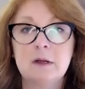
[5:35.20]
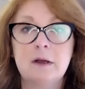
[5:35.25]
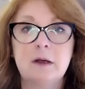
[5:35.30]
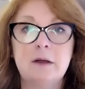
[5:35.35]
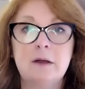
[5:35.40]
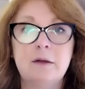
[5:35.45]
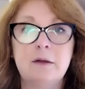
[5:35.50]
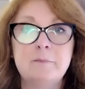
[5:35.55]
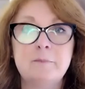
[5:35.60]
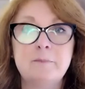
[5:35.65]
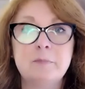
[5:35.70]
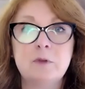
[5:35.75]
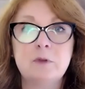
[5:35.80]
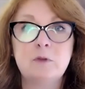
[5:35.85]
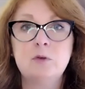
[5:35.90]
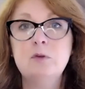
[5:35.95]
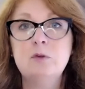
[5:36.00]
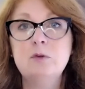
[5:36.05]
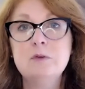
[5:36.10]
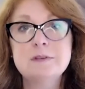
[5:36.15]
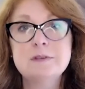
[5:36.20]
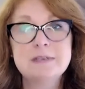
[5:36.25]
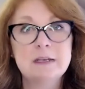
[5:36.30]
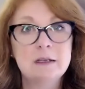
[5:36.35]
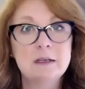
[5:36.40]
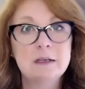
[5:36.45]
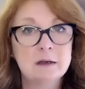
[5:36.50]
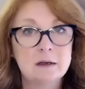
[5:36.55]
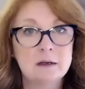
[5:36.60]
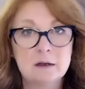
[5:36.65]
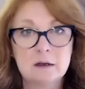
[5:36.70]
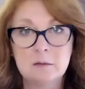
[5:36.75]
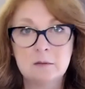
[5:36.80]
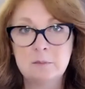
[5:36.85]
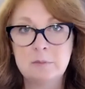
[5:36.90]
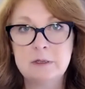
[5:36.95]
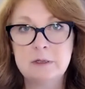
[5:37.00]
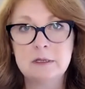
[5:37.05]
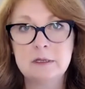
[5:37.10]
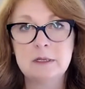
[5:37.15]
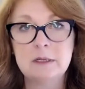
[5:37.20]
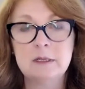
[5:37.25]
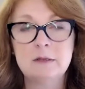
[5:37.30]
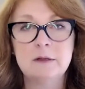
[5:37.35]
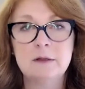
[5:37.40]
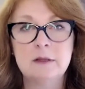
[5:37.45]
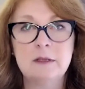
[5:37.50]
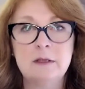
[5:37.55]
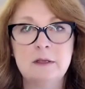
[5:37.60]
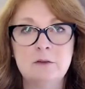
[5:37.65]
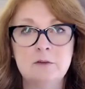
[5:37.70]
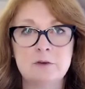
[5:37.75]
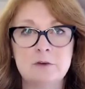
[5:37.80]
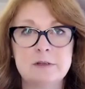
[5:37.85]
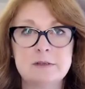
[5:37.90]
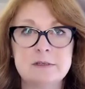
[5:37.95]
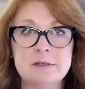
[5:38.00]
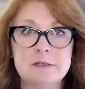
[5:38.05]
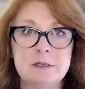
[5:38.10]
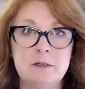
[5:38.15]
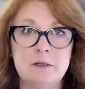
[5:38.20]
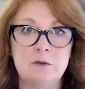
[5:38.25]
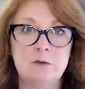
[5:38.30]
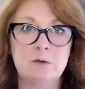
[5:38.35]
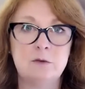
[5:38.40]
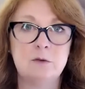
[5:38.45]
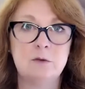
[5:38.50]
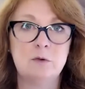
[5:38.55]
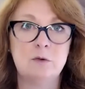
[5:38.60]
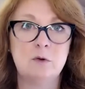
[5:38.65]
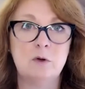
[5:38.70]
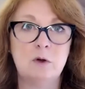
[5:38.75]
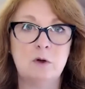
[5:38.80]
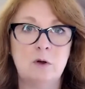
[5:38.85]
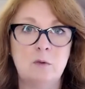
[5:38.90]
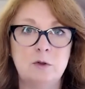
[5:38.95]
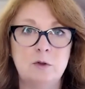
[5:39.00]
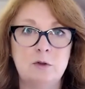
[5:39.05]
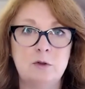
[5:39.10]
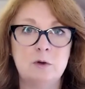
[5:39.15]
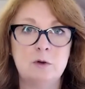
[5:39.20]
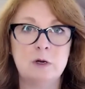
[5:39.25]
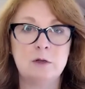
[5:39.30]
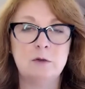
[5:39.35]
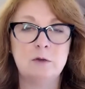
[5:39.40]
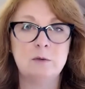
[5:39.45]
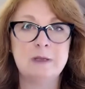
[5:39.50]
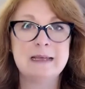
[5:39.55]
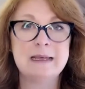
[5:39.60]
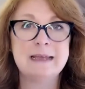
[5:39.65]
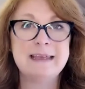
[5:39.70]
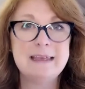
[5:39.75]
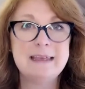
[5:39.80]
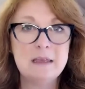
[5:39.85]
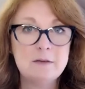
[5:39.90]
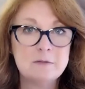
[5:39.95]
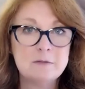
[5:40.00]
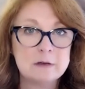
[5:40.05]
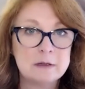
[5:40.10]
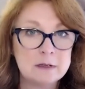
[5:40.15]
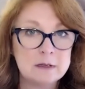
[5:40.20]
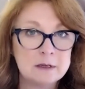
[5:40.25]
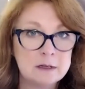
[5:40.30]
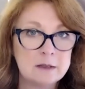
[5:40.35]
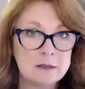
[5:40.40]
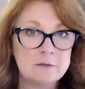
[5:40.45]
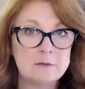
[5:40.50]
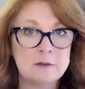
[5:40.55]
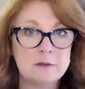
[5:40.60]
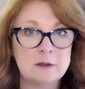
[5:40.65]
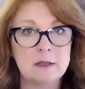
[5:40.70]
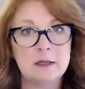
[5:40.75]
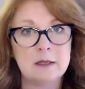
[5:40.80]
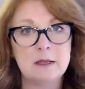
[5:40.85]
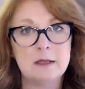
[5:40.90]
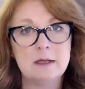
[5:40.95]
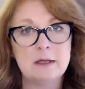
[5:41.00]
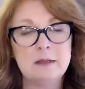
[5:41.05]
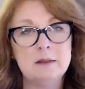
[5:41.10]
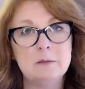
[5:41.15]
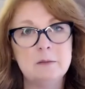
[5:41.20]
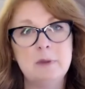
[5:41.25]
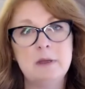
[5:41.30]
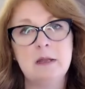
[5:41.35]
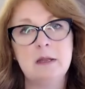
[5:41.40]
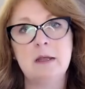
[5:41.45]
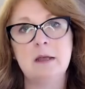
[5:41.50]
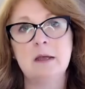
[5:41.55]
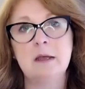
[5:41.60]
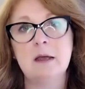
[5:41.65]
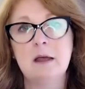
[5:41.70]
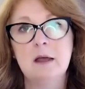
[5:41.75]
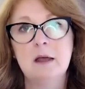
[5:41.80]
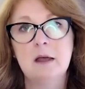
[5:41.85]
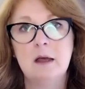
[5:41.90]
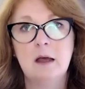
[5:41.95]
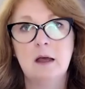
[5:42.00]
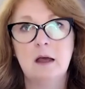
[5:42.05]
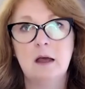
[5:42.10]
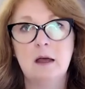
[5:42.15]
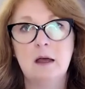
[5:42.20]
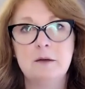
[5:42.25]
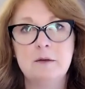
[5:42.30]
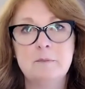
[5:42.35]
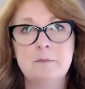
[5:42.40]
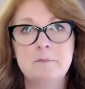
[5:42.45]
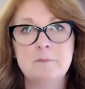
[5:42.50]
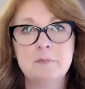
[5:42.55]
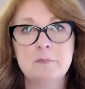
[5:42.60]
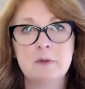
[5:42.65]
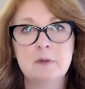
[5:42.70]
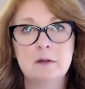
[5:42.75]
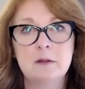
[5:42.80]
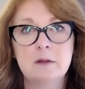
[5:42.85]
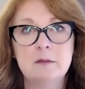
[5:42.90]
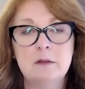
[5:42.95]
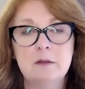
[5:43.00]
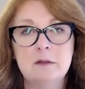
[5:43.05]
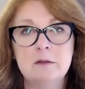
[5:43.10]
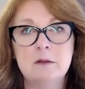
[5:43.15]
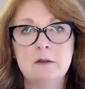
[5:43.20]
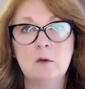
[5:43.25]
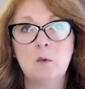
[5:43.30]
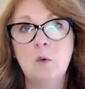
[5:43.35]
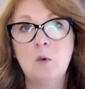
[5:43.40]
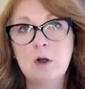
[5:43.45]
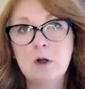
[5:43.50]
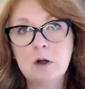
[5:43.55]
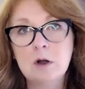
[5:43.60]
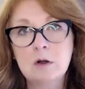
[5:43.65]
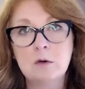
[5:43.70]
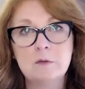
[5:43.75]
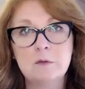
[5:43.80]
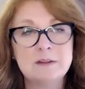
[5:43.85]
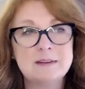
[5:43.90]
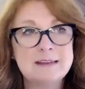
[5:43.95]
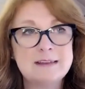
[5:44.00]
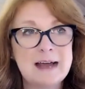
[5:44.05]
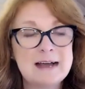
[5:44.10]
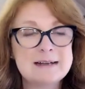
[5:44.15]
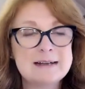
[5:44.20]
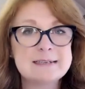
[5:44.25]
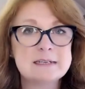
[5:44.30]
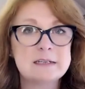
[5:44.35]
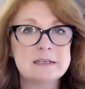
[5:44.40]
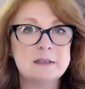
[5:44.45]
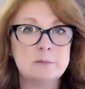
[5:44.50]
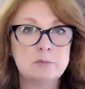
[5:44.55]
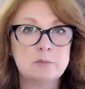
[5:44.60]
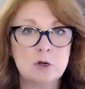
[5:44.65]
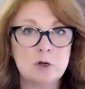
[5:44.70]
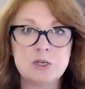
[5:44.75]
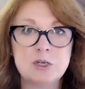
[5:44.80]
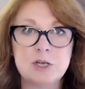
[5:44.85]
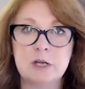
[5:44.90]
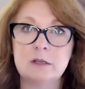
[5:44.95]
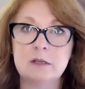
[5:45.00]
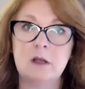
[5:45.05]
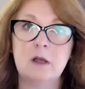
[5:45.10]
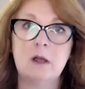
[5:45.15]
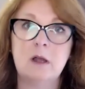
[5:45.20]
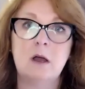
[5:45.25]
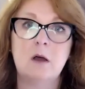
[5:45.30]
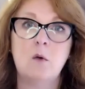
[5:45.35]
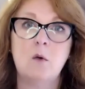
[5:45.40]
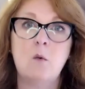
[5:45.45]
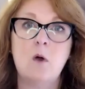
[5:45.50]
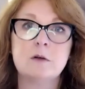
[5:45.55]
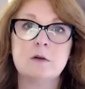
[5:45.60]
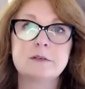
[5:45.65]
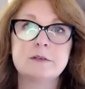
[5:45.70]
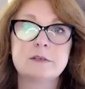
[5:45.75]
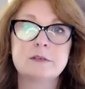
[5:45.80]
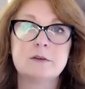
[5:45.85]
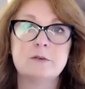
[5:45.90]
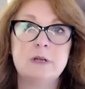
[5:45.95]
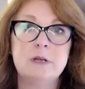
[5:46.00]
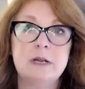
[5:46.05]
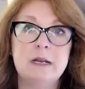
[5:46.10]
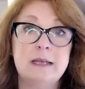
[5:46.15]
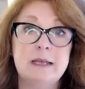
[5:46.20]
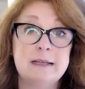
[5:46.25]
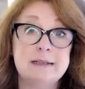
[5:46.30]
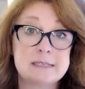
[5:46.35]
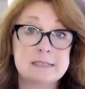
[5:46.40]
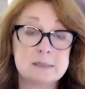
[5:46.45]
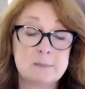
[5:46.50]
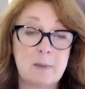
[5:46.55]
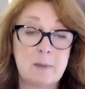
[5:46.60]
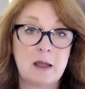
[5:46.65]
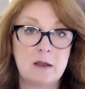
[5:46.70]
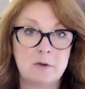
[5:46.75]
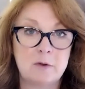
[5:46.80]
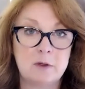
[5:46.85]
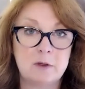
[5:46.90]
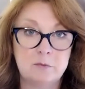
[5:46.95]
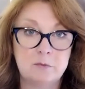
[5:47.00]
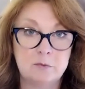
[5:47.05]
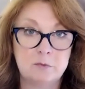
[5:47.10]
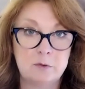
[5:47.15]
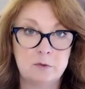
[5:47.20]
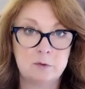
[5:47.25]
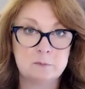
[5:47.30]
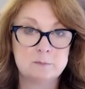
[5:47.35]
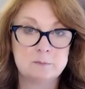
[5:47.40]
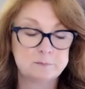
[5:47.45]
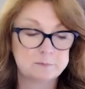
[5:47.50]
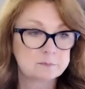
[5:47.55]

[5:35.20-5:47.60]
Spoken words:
to losing completely the interest into what you are doing, even if in the beginning the work or the task, the project was really inspiring for you.